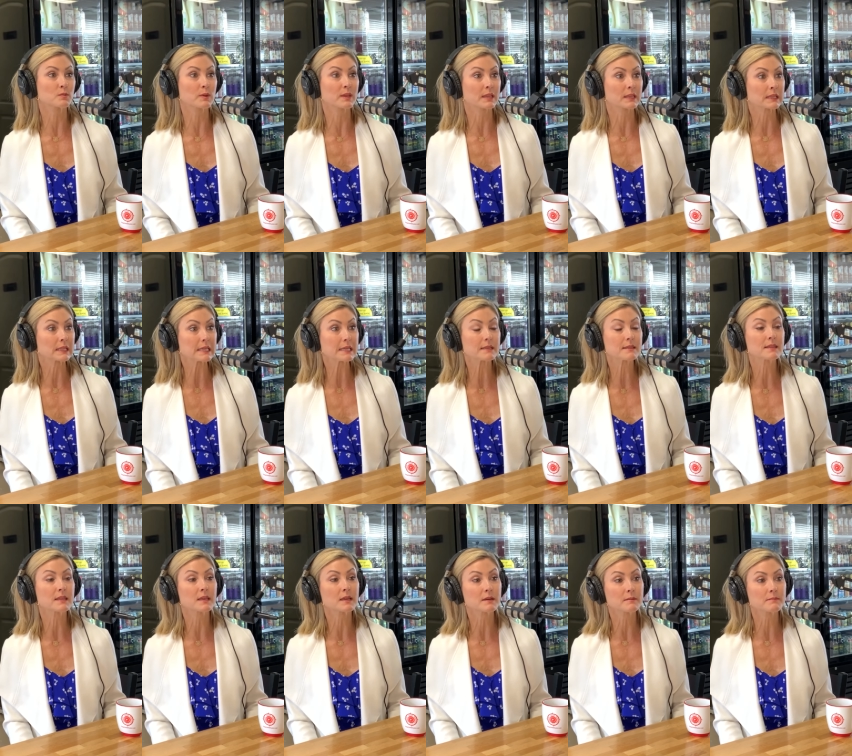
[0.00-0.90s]
We can lead
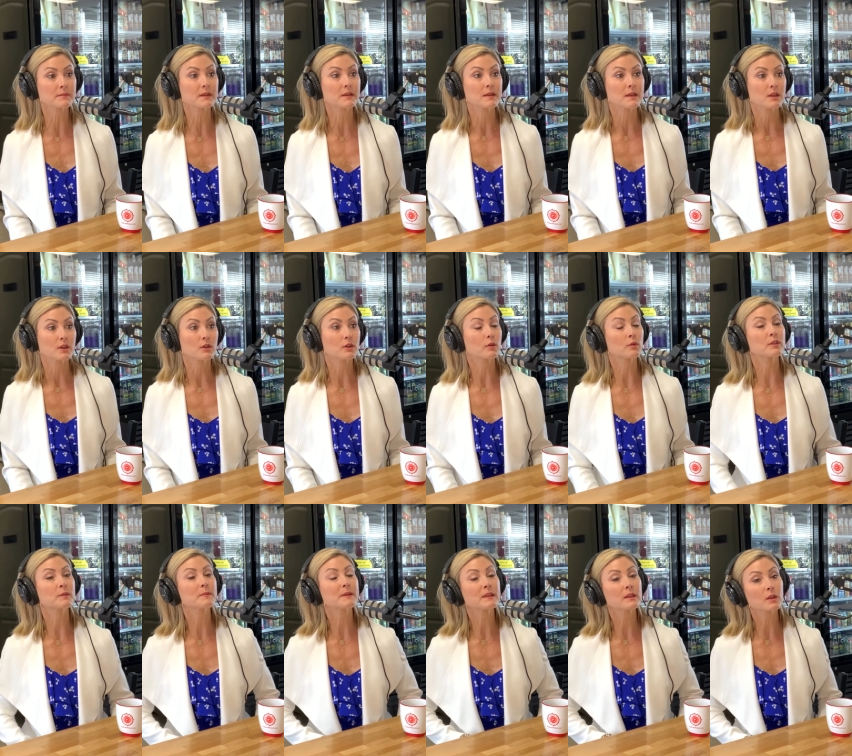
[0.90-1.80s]
them. Absolutely. You know,
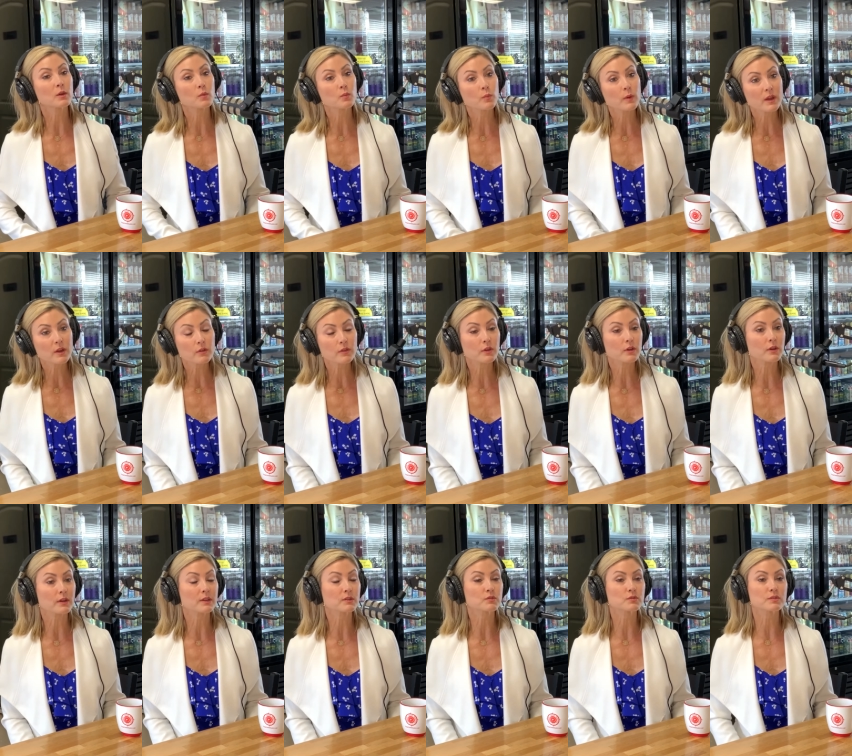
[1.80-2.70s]
depending on where their
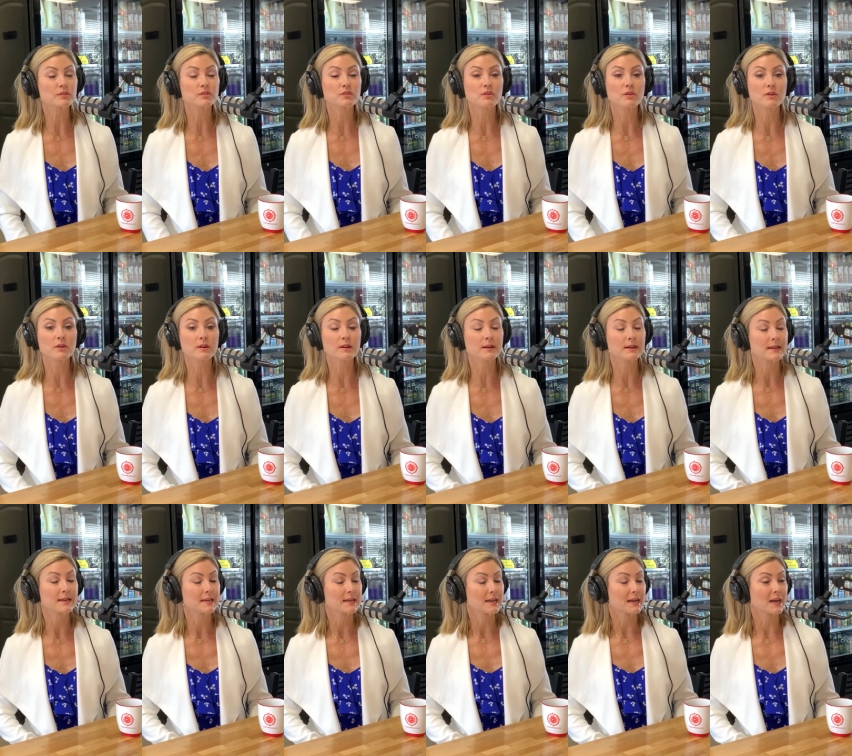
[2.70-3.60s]
interests are,
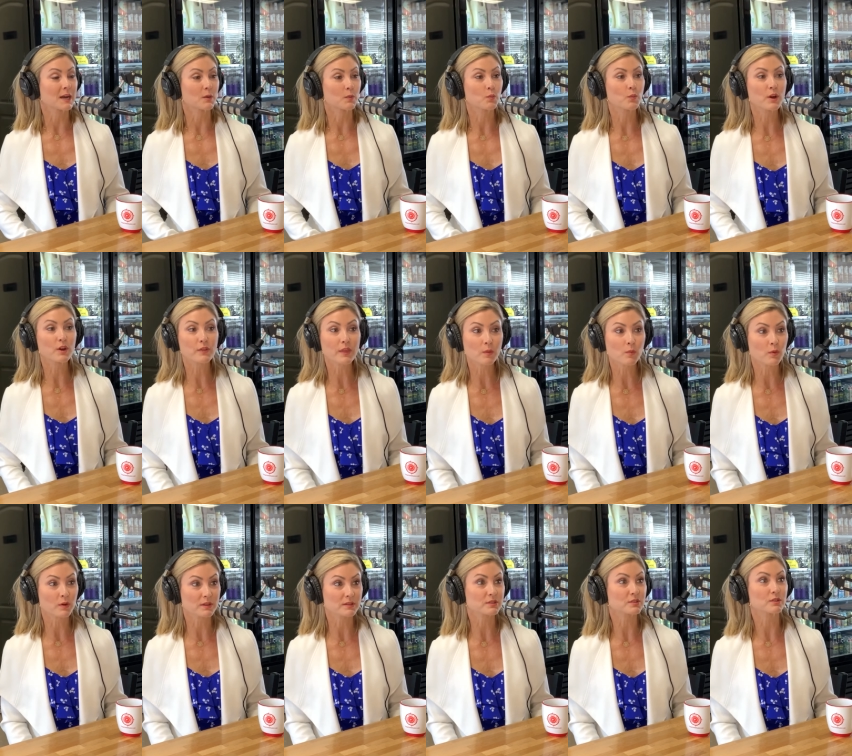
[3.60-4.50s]
uh, where they
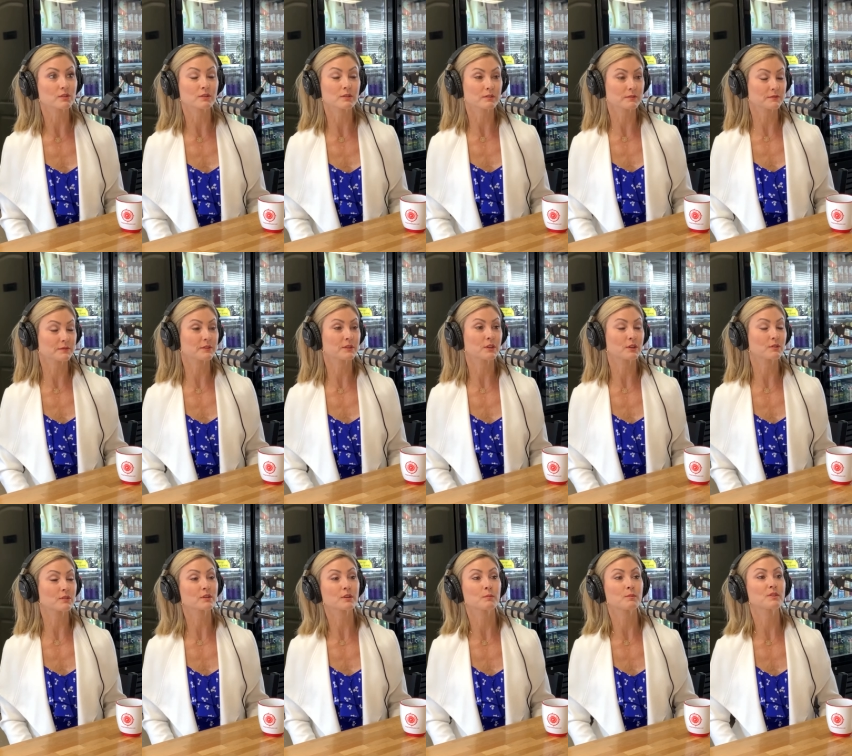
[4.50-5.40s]
want to serve, you know,
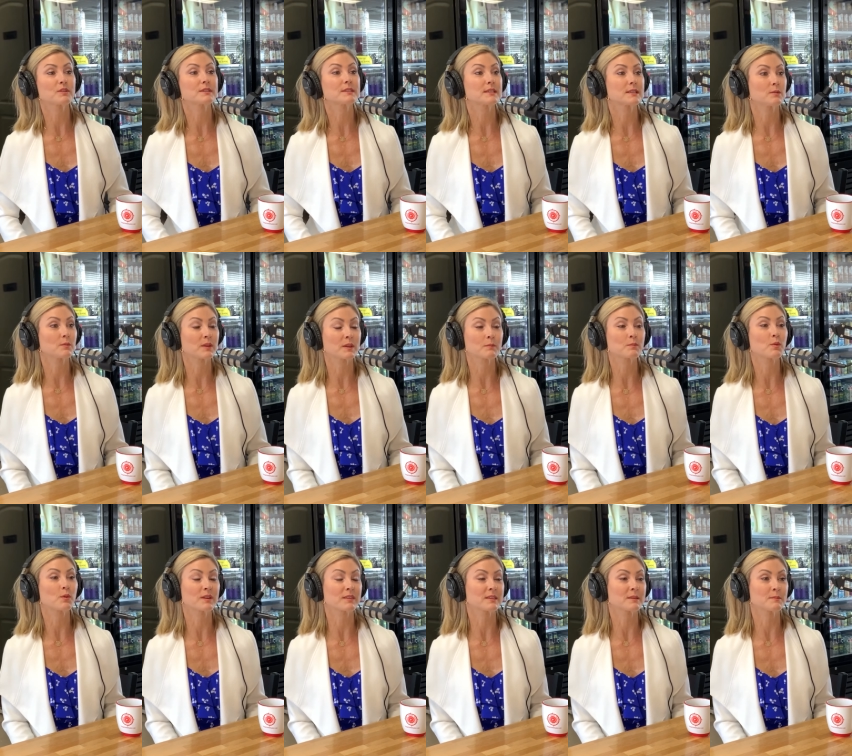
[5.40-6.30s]
the community, we can
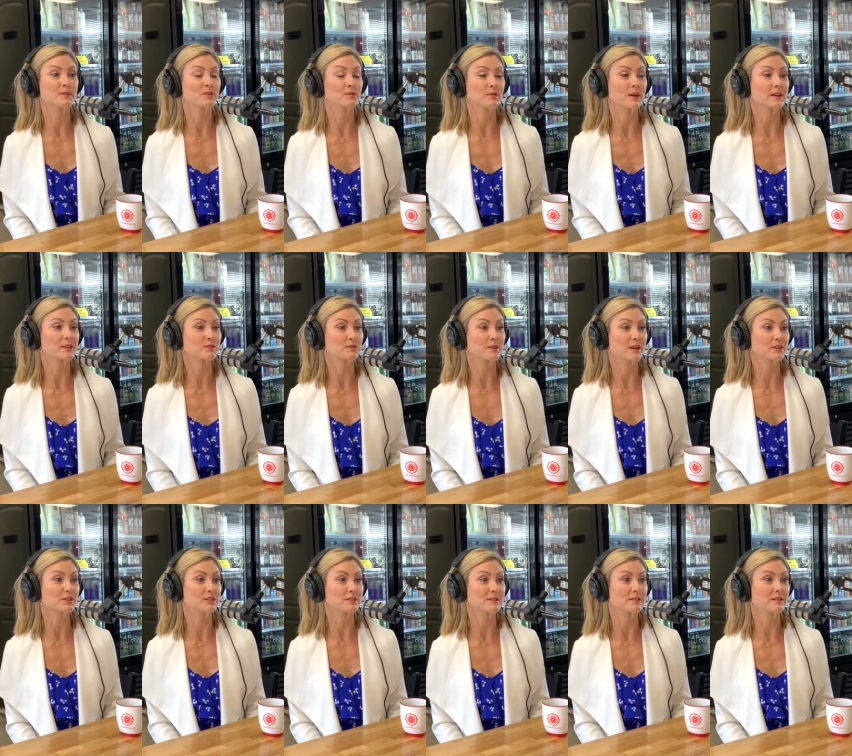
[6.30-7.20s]
point them in the right
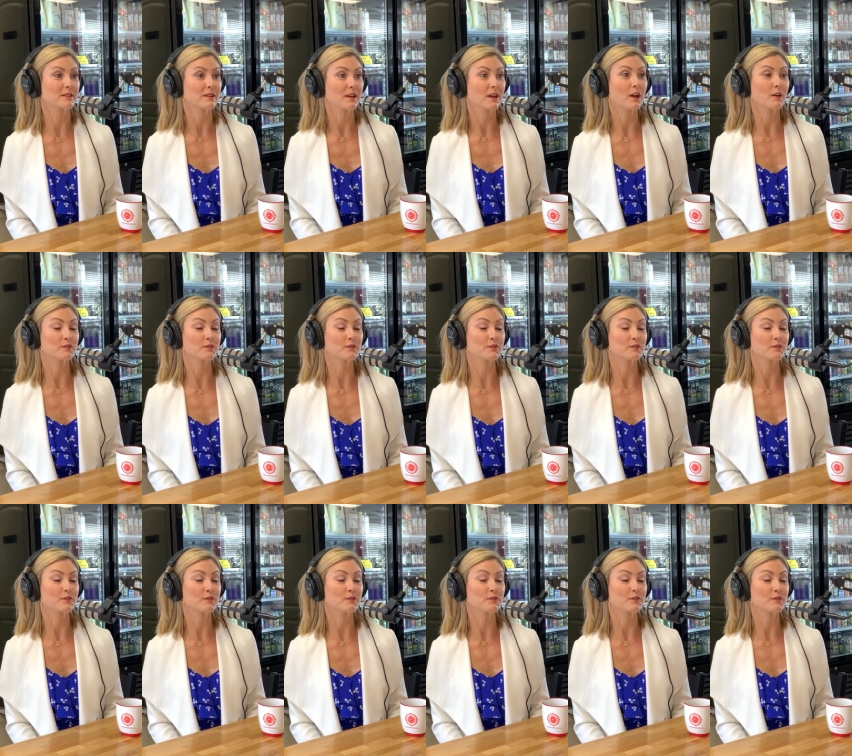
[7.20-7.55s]
direction Absolutely.